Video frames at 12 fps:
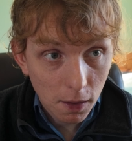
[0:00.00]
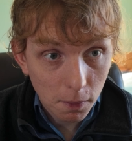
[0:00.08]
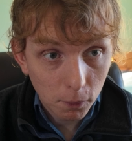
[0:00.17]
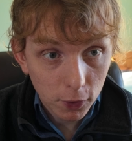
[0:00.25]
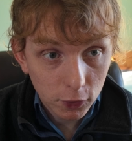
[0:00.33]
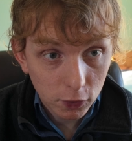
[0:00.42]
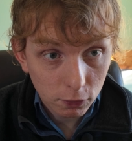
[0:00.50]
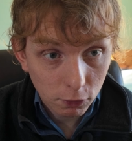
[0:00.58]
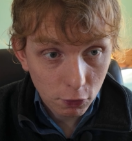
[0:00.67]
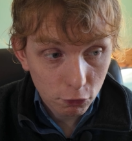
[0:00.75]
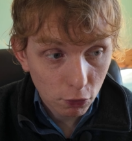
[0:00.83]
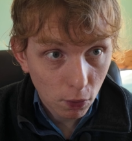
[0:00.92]
which
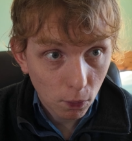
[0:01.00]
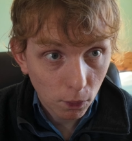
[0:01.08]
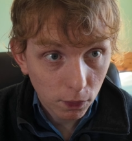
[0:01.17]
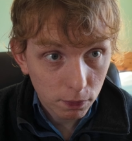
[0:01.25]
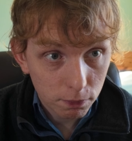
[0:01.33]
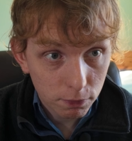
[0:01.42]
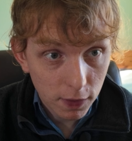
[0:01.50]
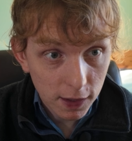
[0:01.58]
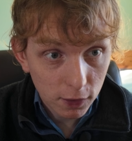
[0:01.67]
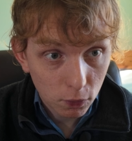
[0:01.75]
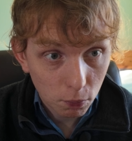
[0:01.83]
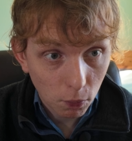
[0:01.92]
control
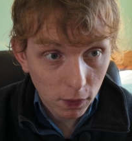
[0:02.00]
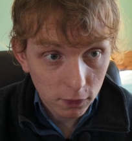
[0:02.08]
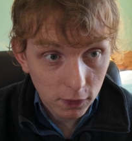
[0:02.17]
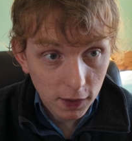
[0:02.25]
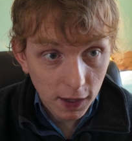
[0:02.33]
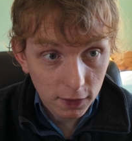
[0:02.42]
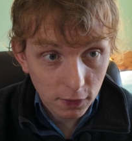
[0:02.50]
these ones here.